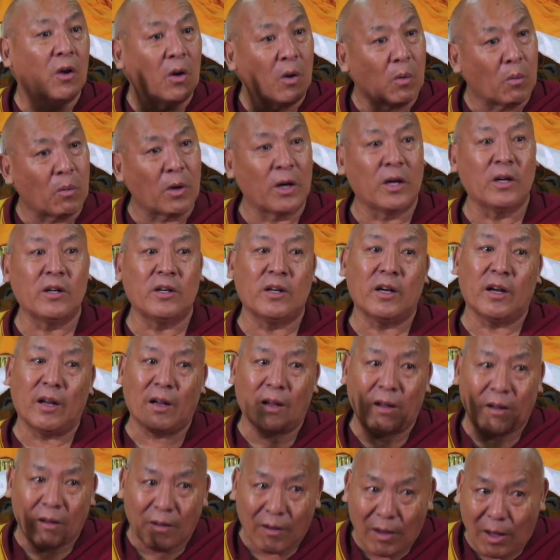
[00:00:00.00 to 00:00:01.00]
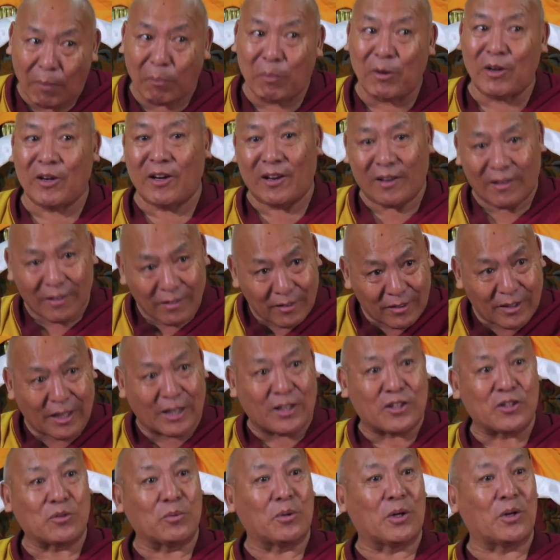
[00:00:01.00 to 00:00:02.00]
one day happy day,
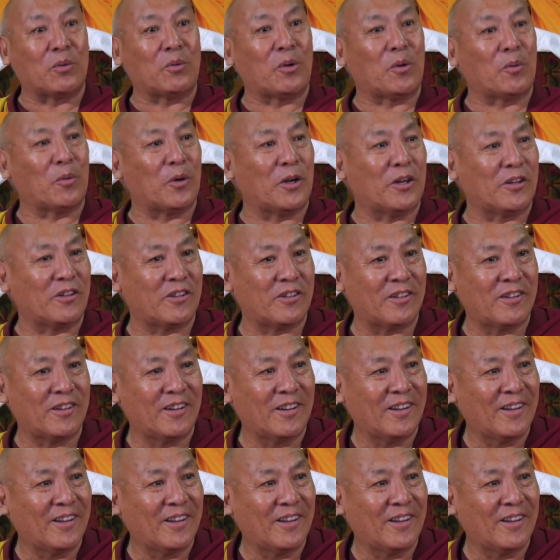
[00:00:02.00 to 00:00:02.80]
that's what we want.